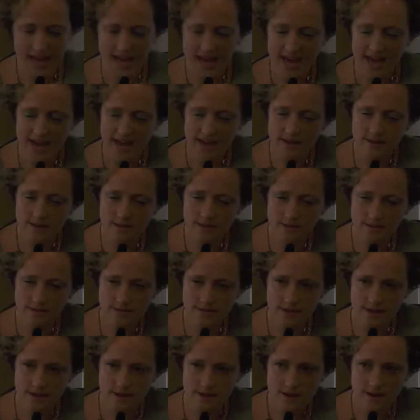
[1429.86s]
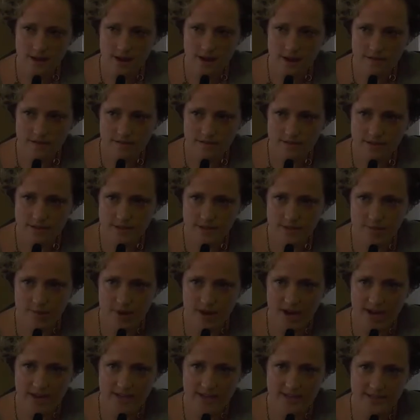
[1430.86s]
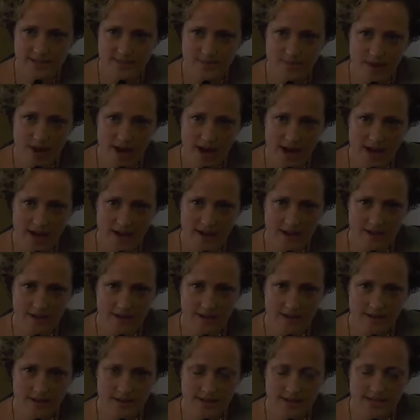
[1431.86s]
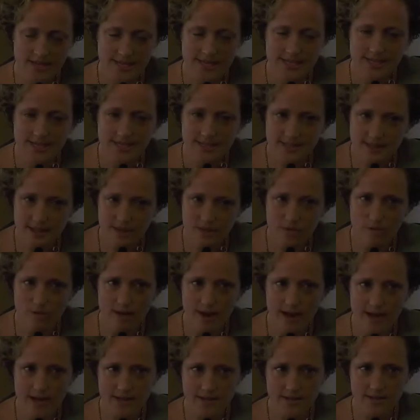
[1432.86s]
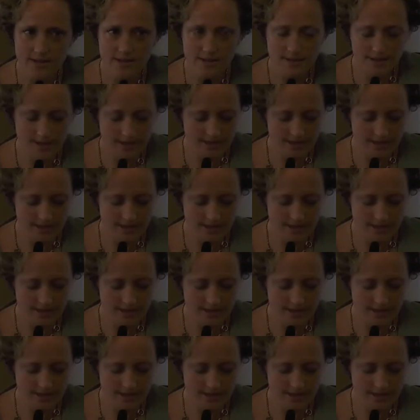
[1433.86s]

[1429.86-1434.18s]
hands cuffed behind his back, cigarette